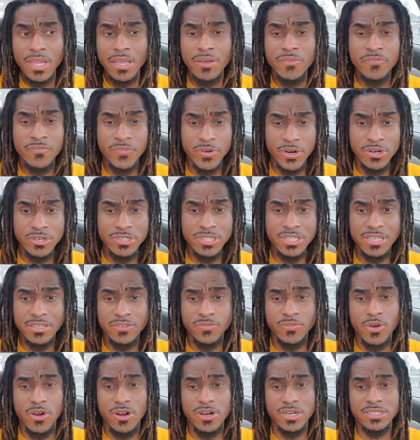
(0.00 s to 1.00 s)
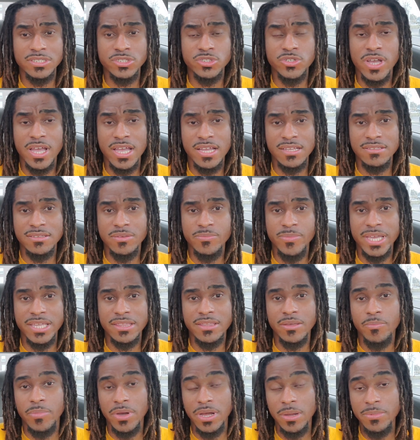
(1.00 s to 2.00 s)
first, as far as trying to make
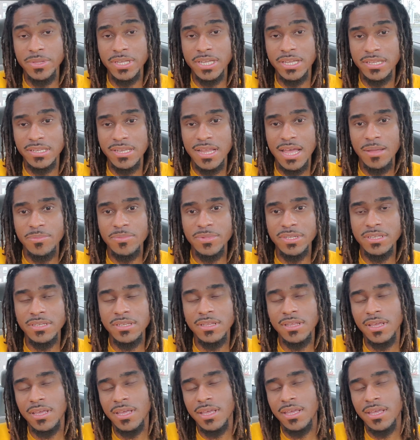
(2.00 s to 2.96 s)
the public adopt it,